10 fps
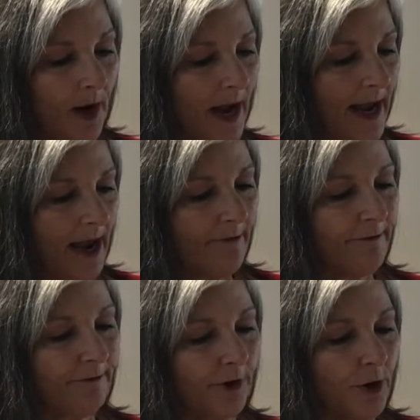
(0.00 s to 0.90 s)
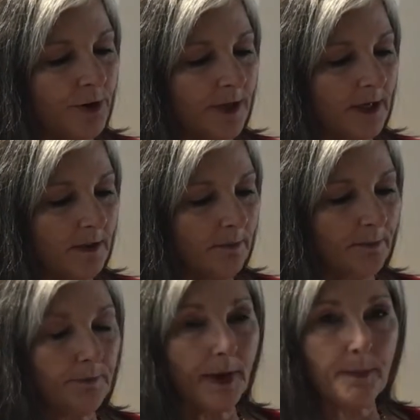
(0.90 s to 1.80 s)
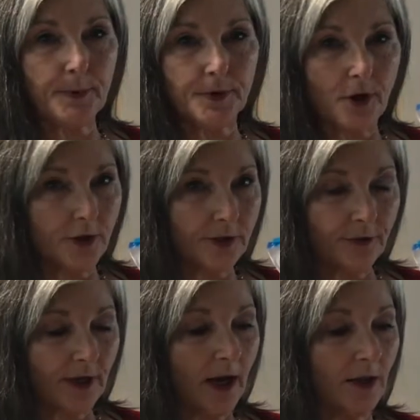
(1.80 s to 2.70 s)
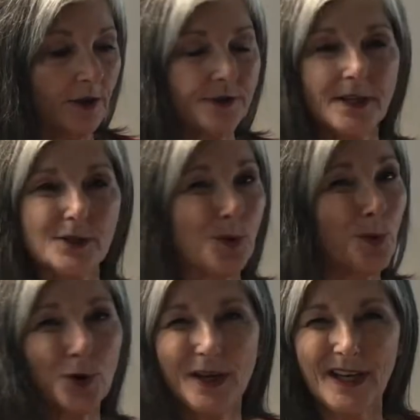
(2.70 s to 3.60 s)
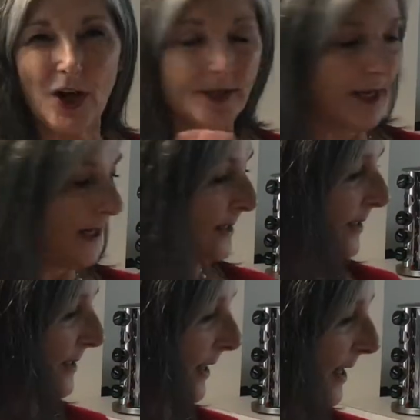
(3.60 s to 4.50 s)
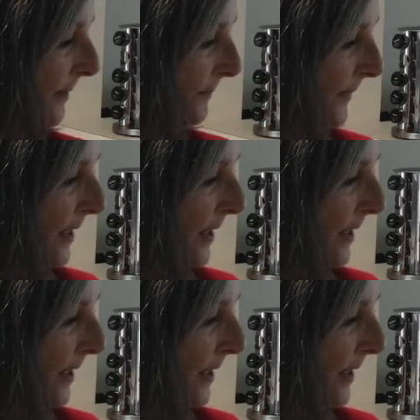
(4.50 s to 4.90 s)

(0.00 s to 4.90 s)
I have frozen pepper, all different colors. This will work. It all tastes the same.